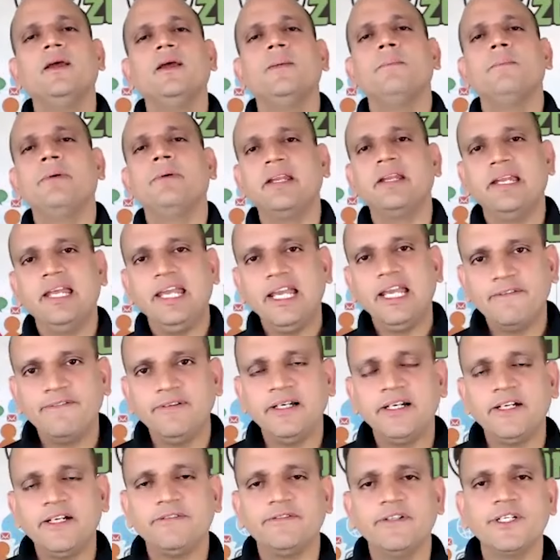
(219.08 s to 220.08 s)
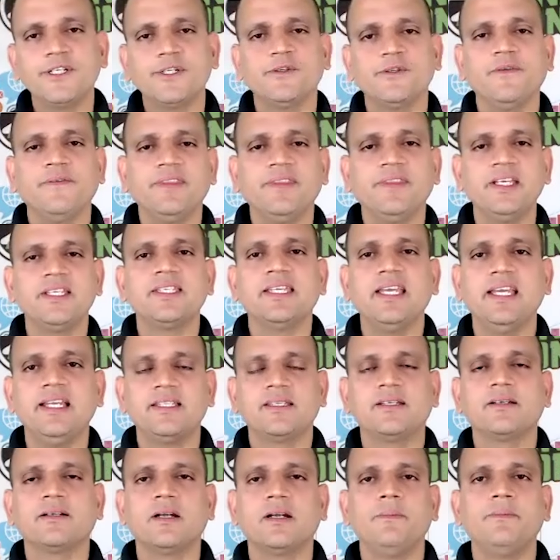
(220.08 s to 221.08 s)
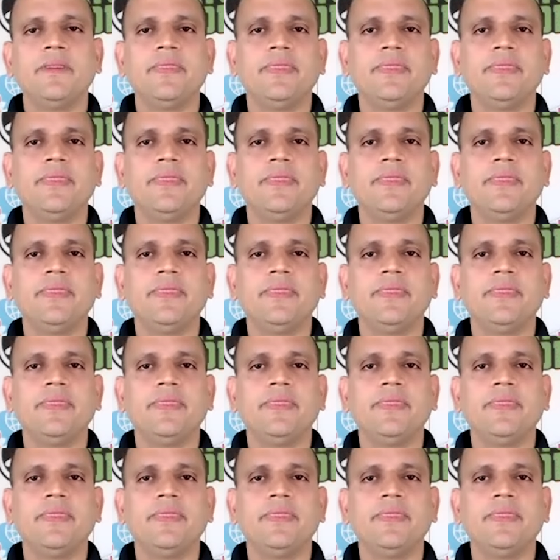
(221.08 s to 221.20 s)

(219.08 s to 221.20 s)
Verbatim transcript: but an equivalent version of this in Scrum,